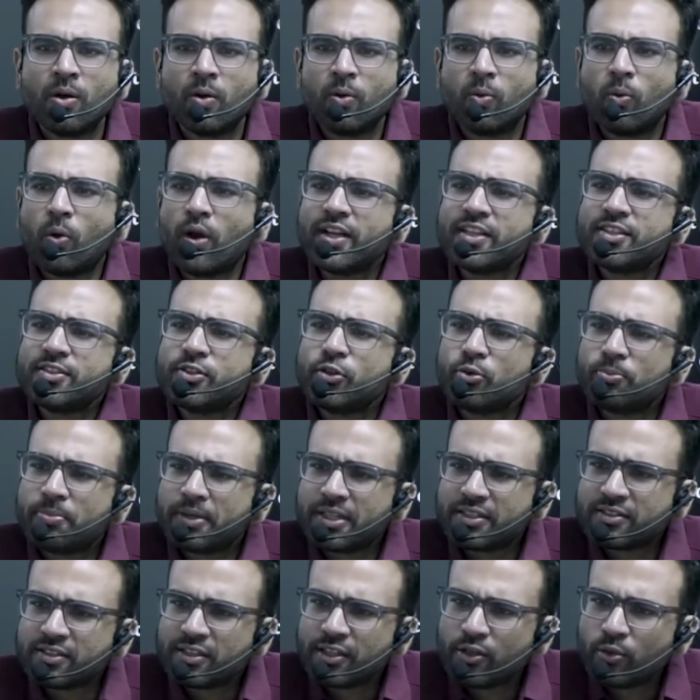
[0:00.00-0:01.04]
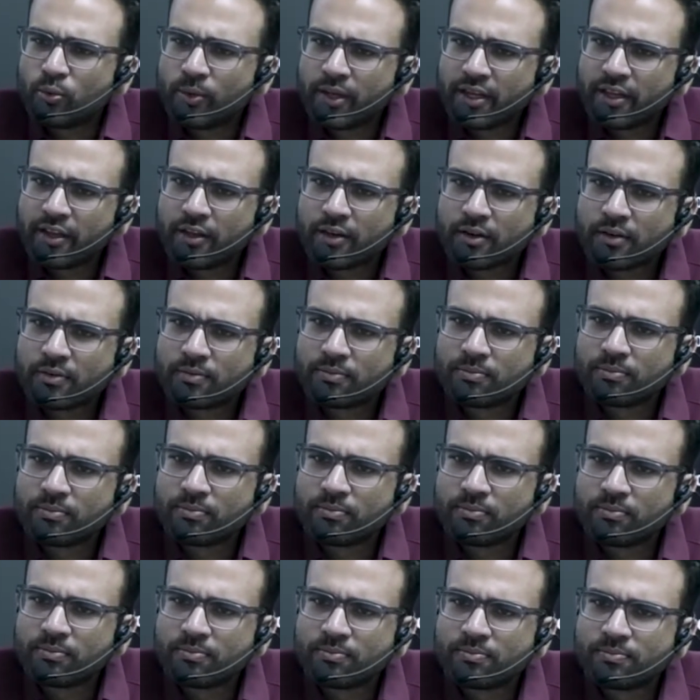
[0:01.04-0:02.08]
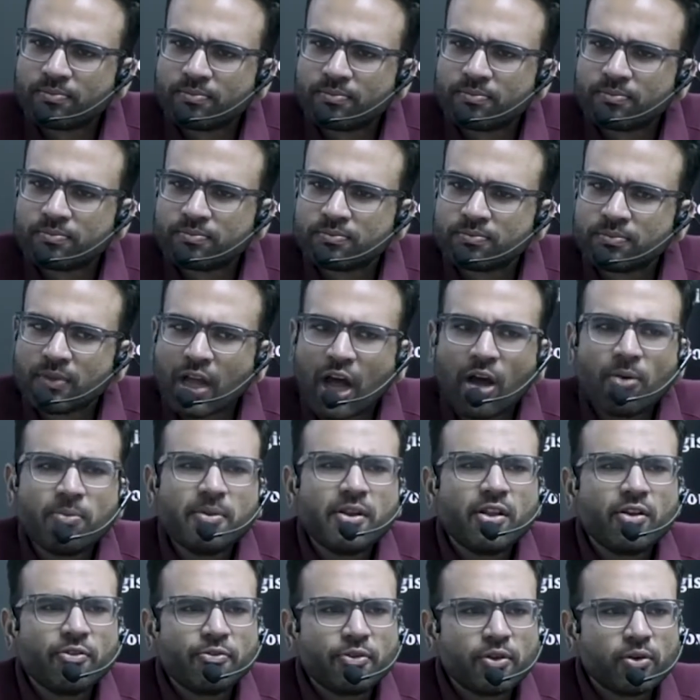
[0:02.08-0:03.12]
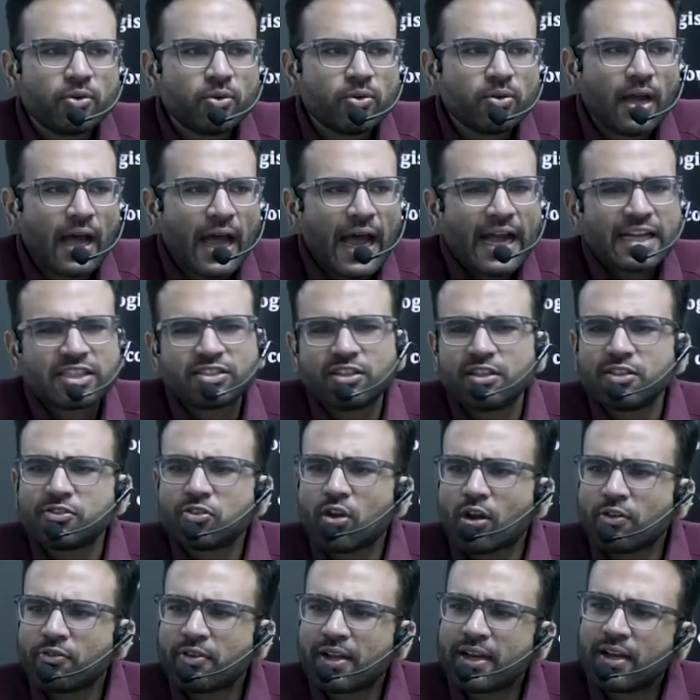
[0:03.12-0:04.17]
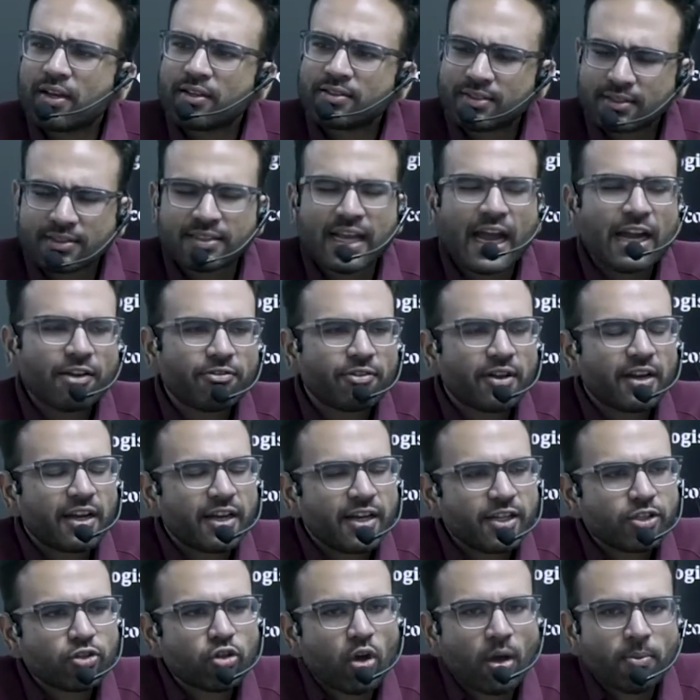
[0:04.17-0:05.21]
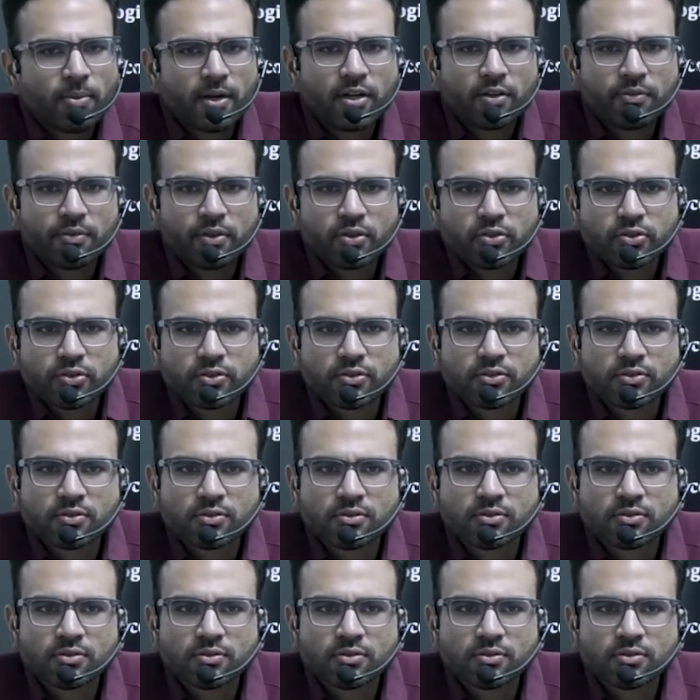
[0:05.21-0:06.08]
What is UPSC doing here? How many of you actually sat for any job interviews?